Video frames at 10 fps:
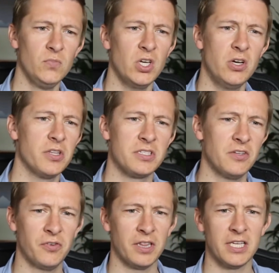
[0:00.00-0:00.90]
all these
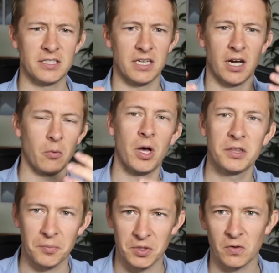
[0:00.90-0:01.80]
different things that I
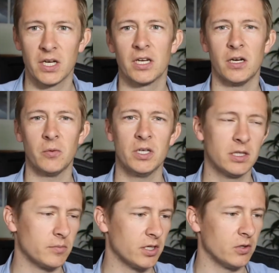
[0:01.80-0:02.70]
want them to rank and I want
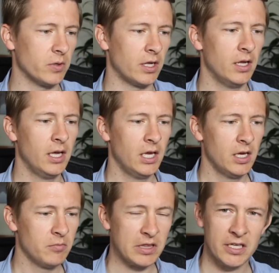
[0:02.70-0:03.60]
them to do well.
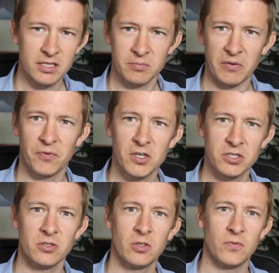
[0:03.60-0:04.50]
But this, my first
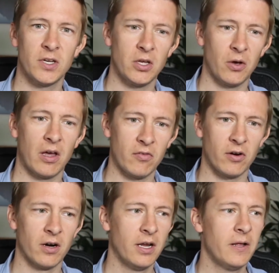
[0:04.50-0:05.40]
YouTube video
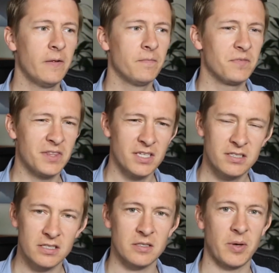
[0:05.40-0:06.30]
ever,
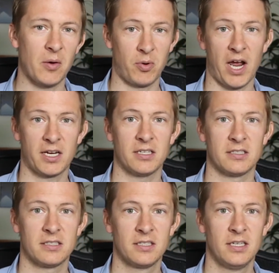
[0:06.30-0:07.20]
this is about
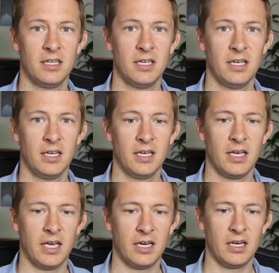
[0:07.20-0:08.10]
practice.
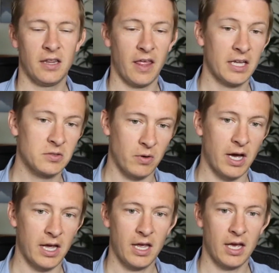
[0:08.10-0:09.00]
And that's
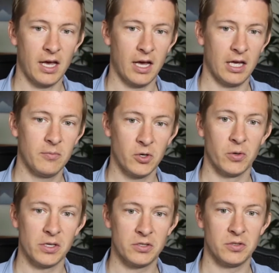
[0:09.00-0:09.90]
why I'm
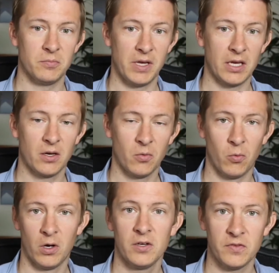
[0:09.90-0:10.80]
going to make
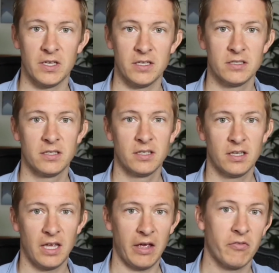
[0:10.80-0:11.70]
one of these
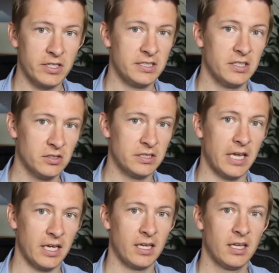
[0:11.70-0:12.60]
every single
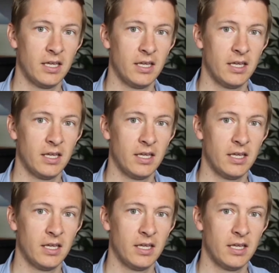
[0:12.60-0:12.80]
day